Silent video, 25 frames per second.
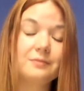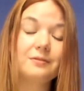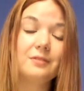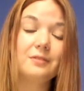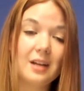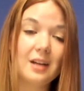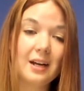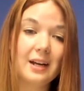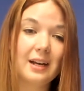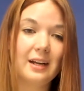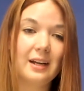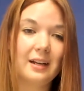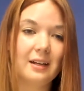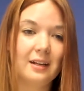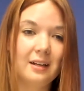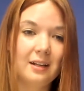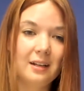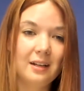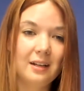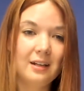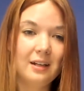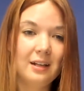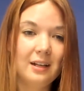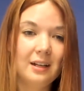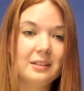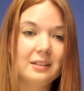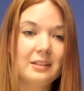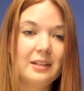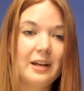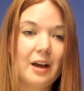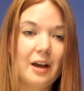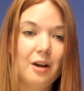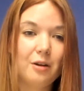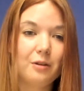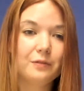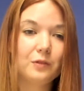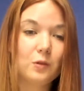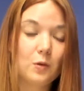Right.
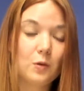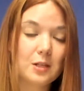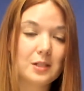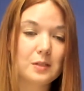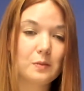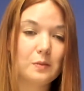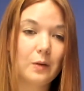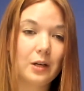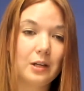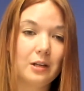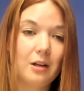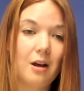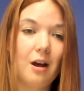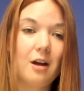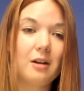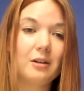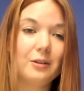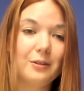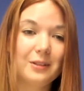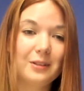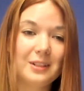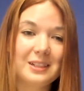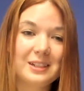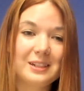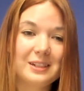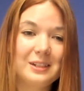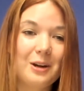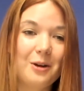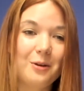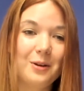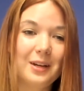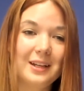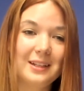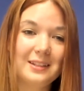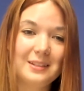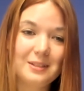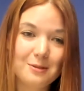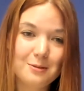Now, of course, we're not going to go
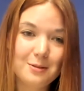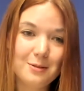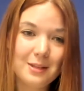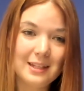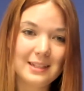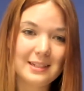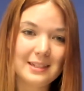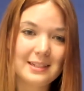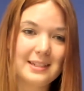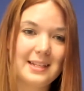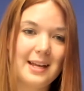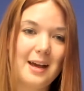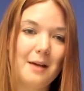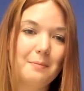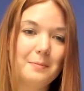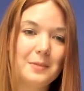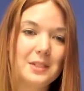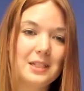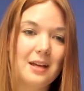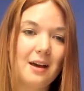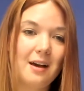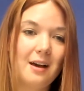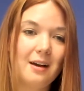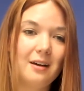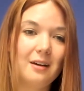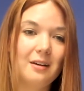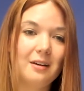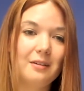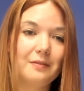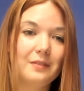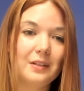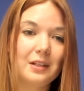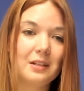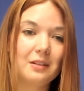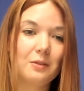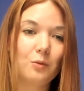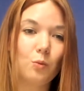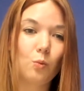into the steps
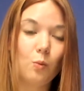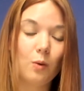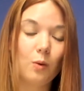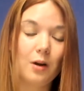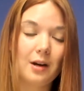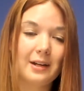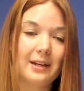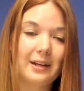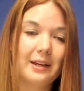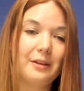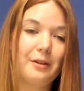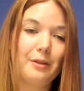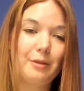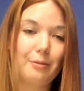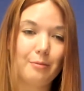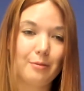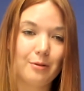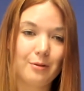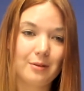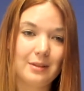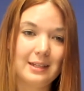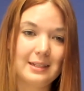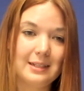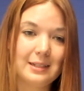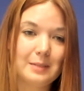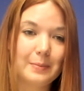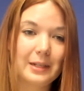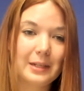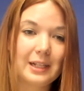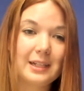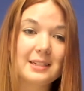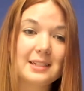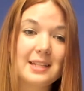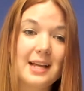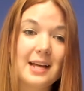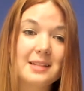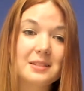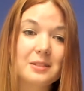of working through this
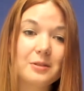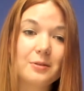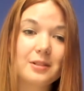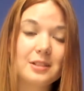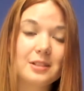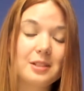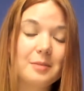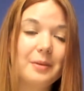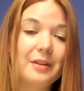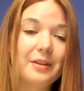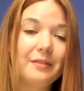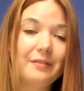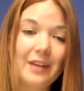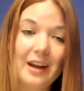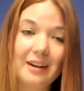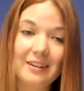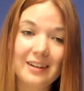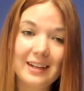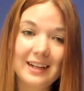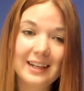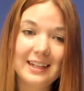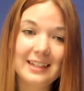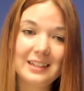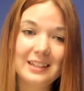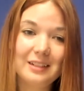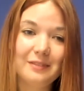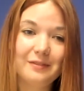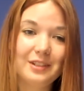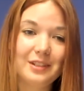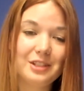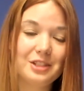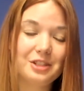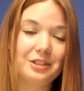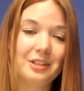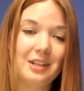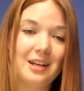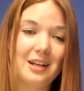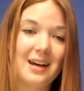because that's going to be very
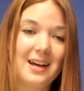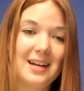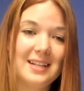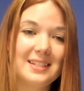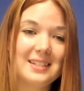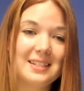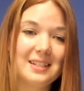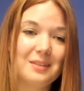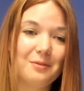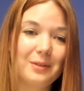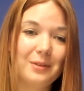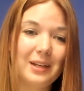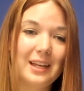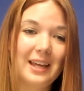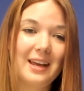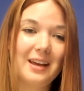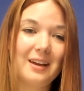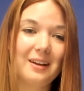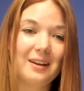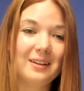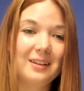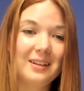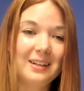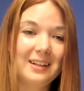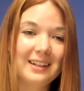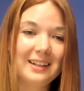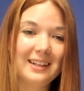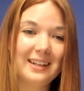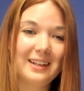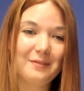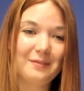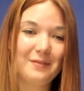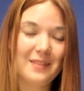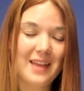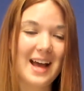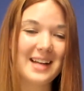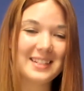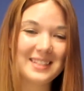individualized and we can't
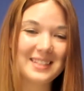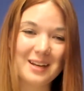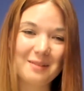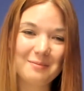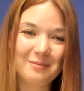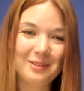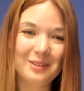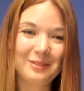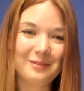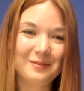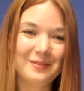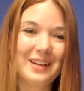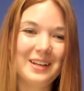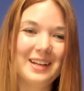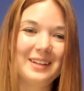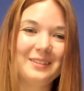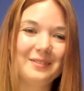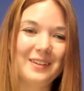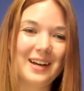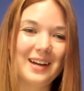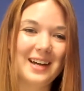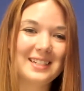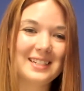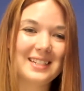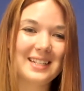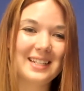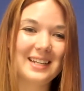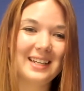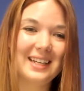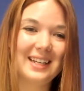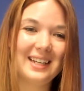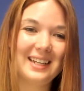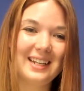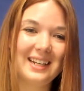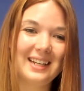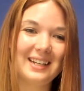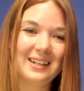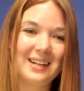give that type of advice
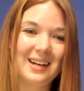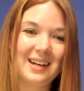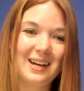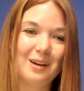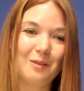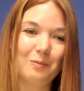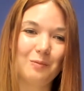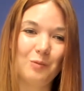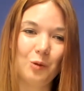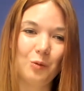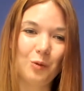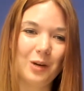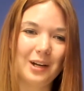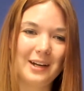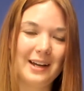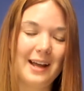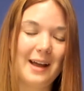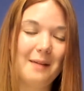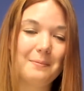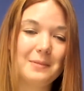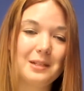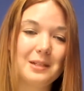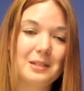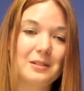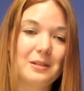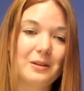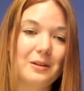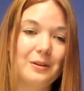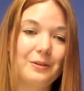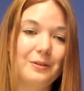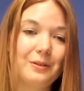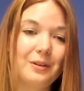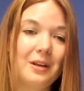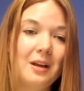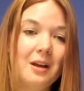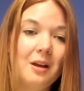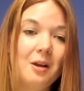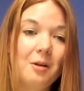in one
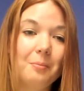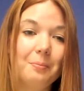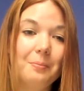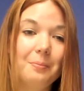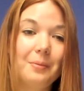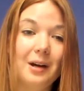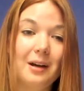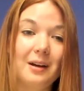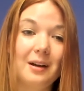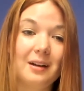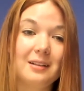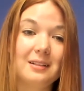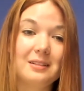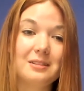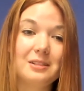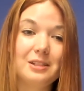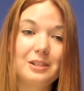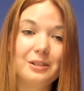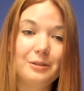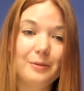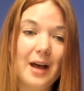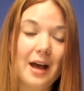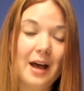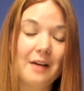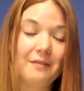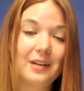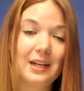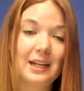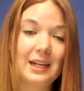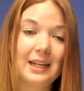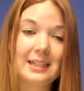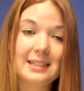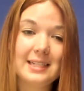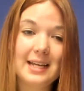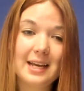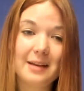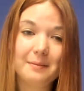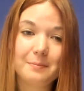episode. But do you have
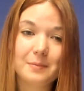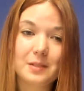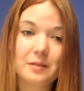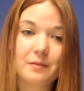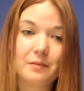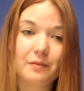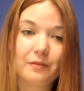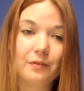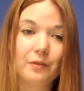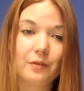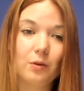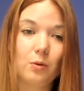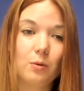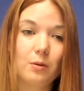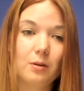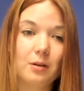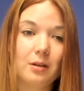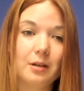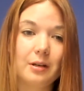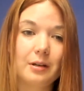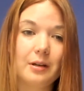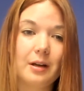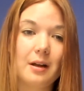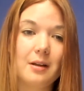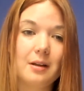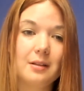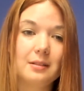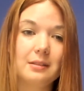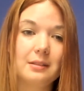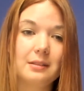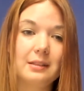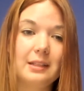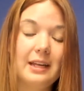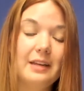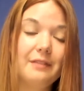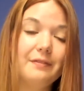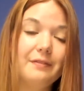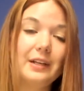any tips for
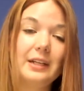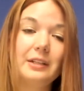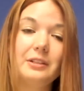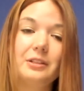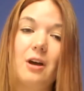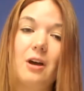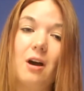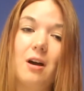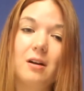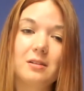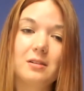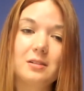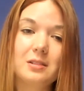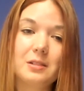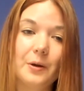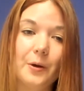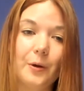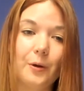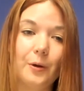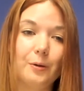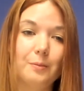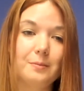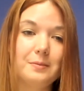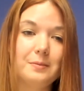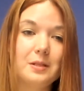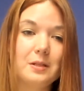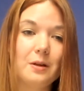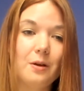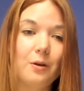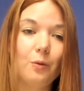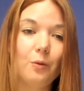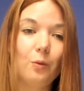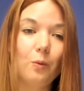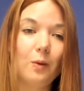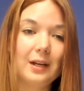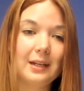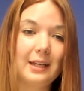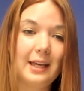leaving dogs home? So
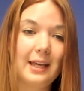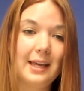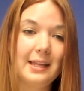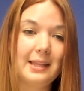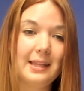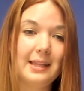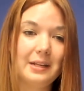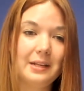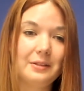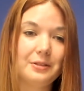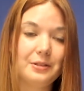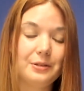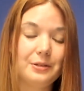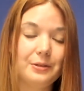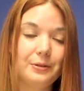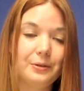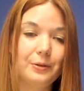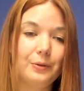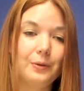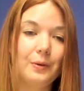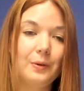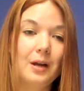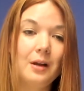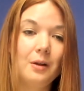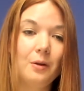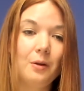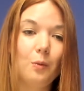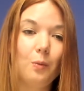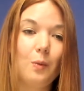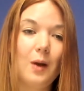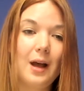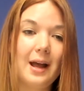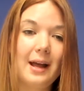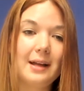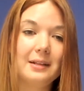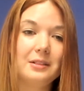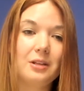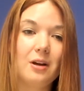what can they do
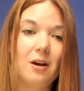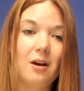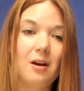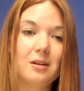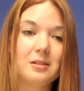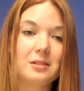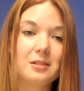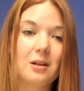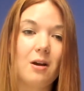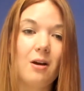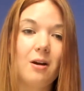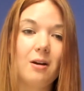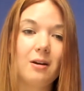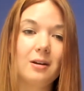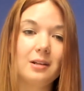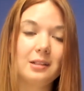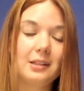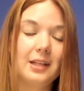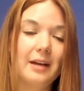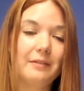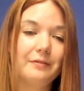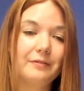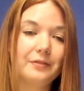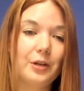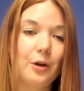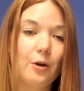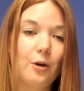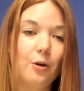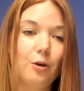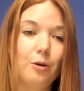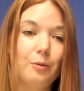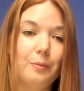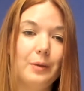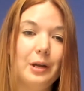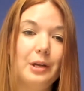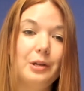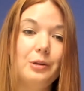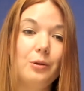when dogs are left
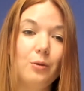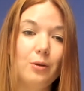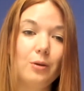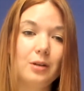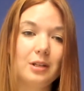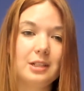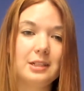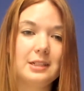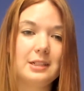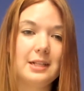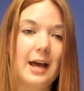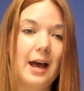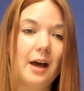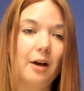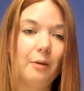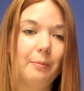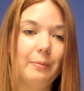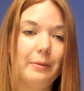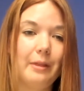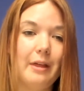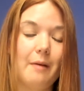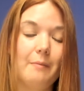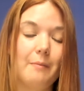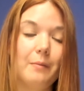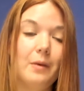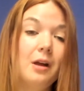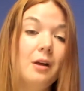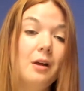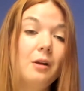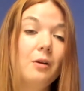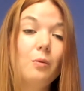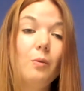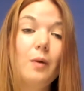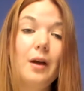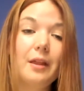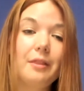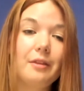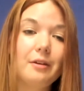home in order to help them,
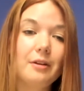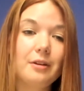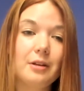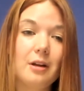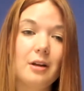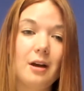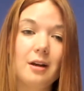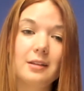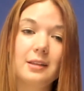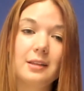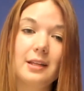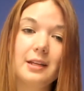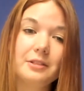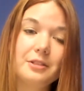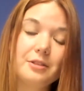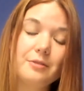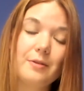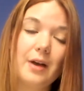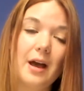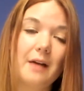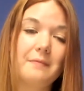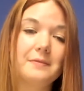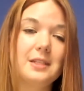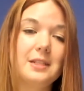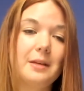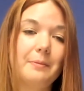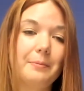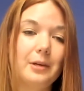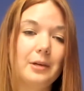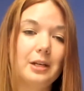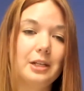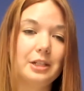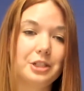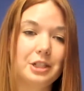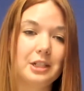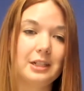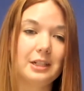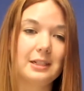whether or not they do have
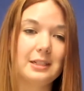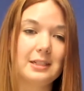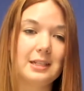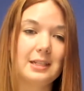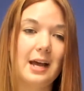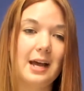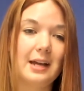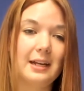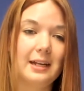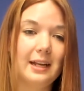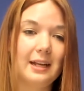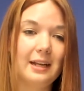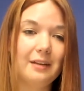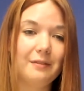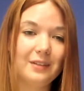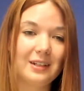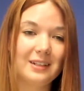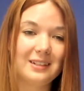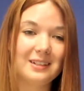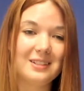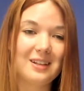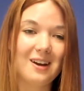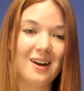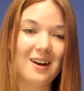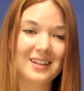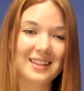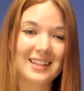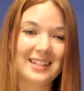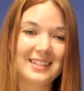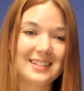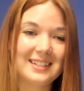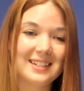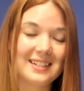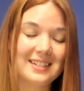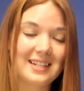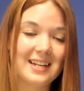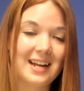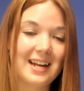separation anxiety, even a dog that
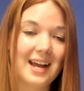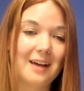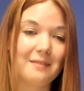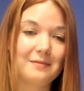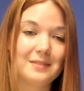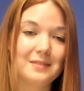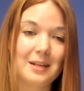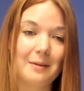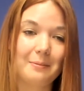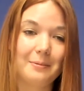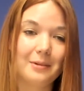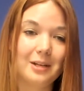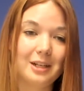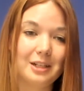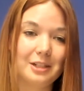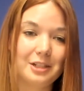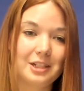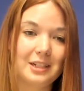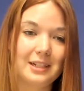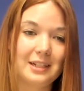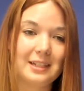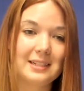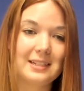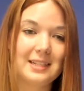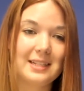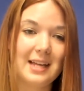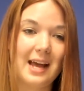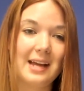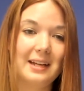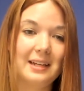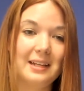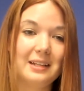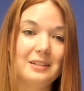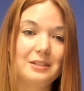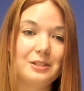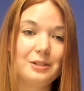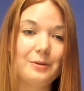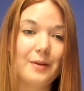doesn't have separation
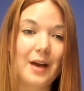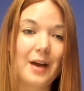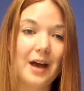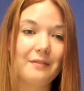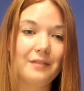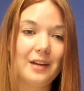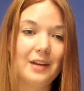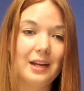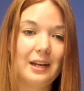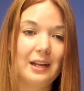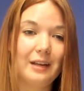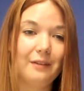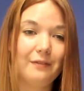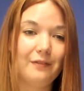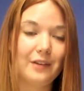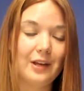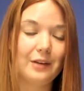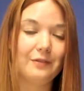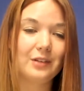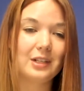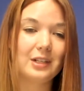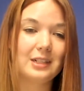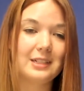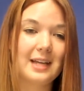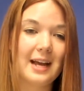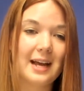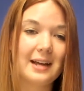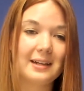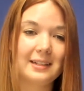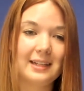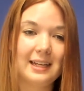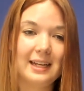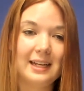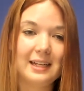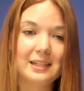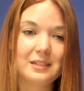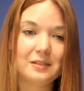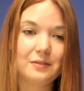anxiety? Do you have any favorite
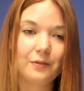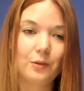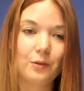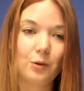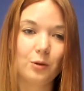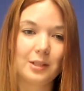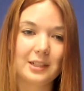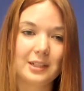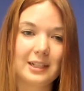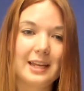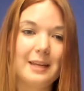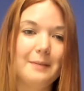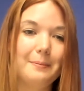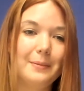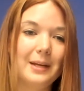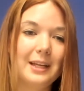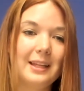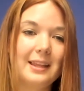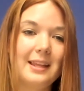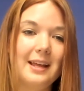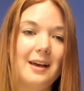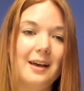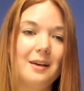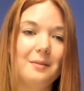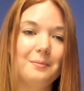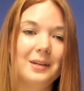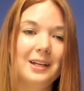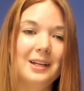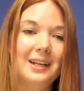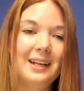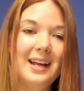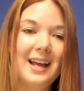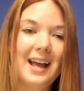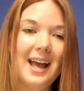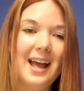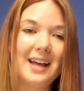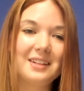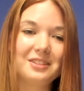techniques for keeping them
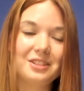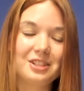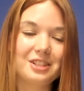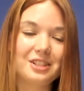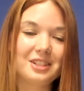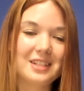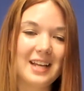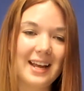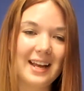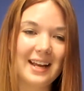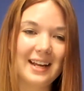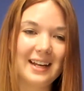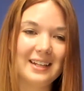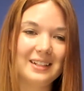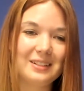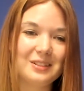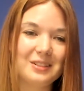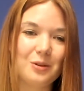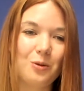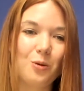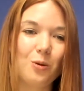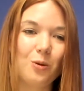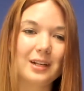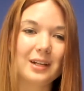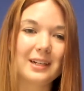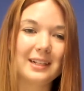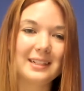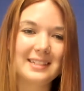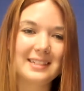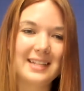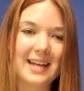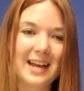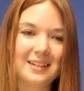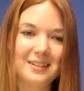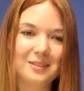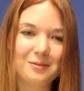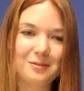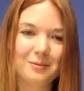entertained or
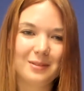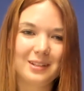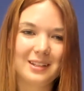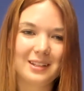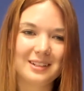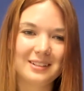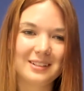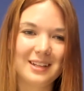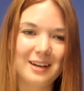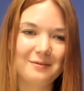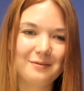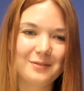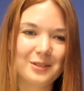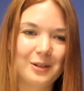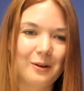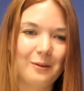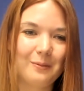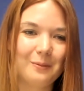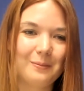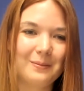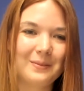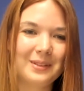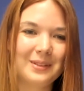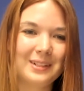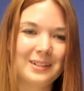content when they're left home?